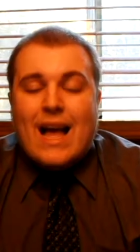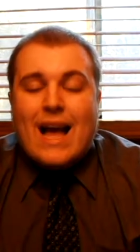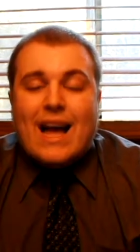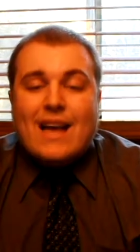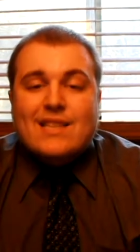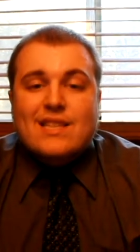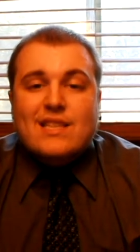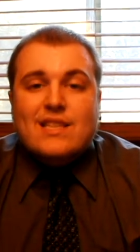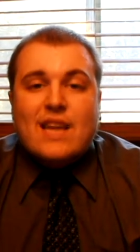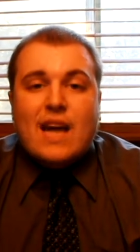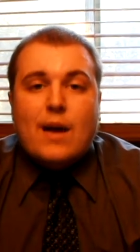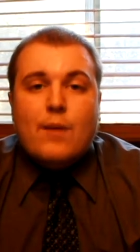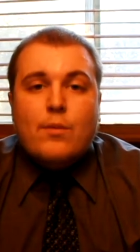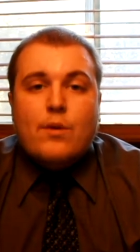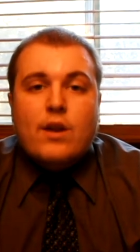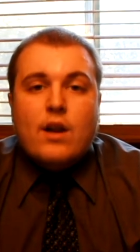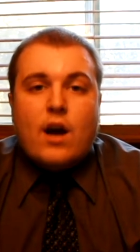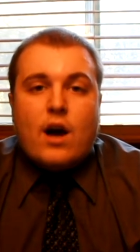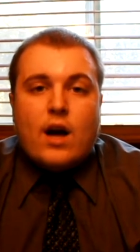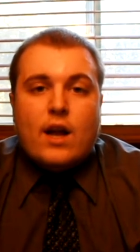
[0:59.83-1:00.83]
As the time
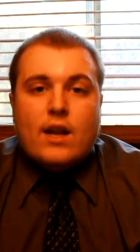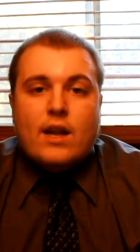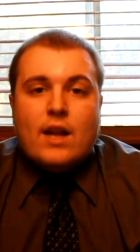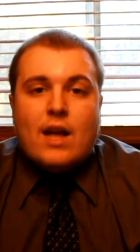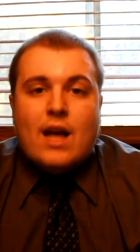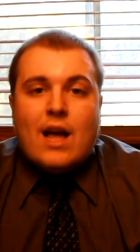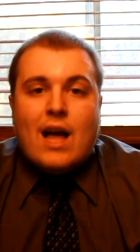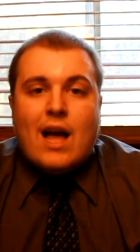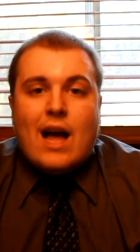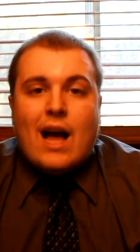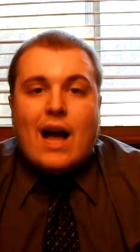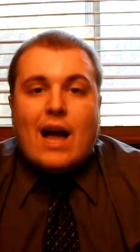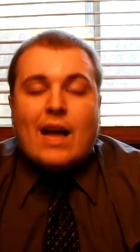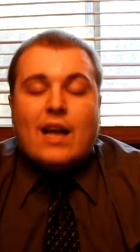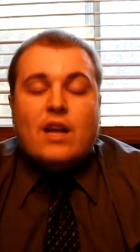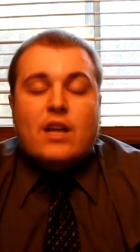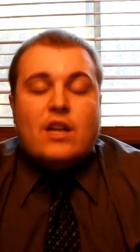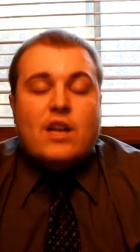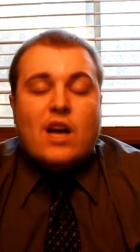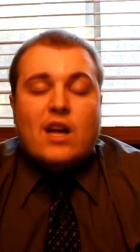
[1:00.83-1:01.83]
went on, I
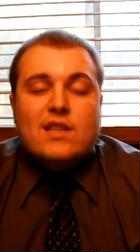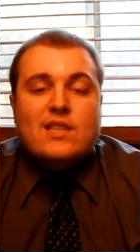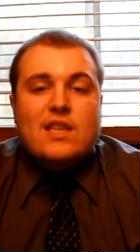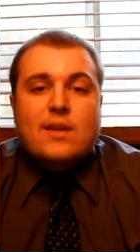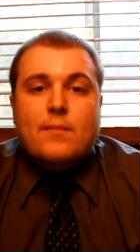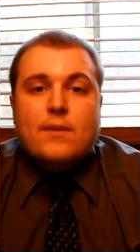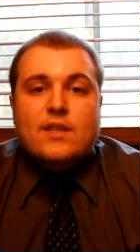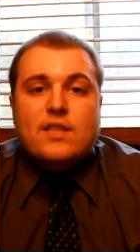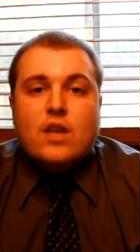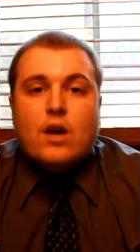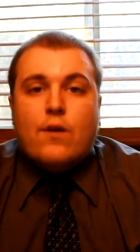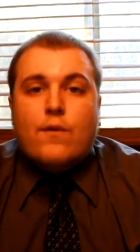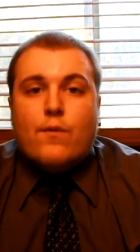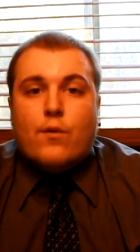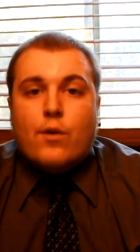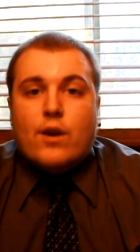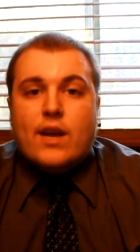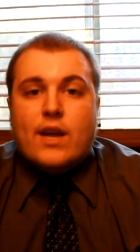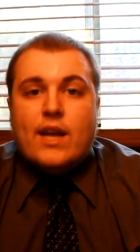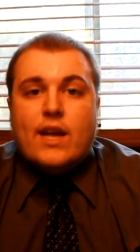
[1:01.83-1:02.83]
could not see myself
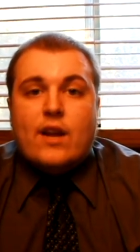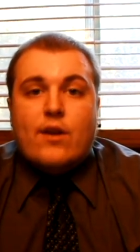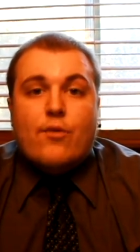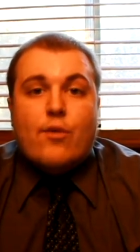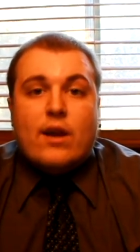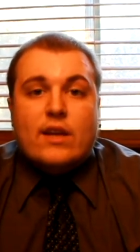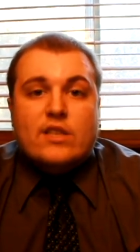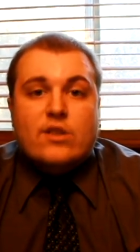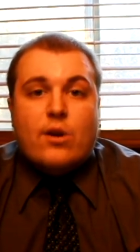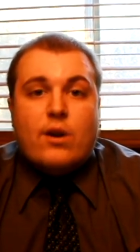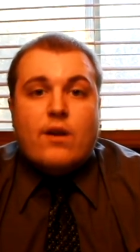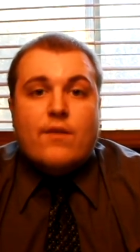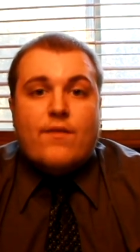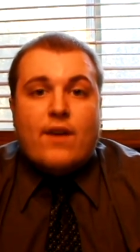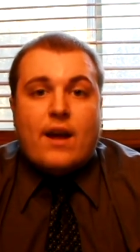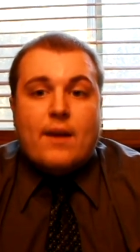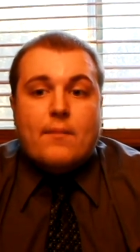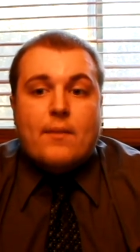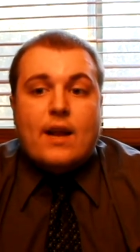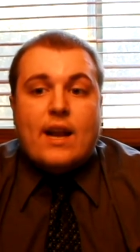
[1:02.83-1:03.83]
working in a restaurant environment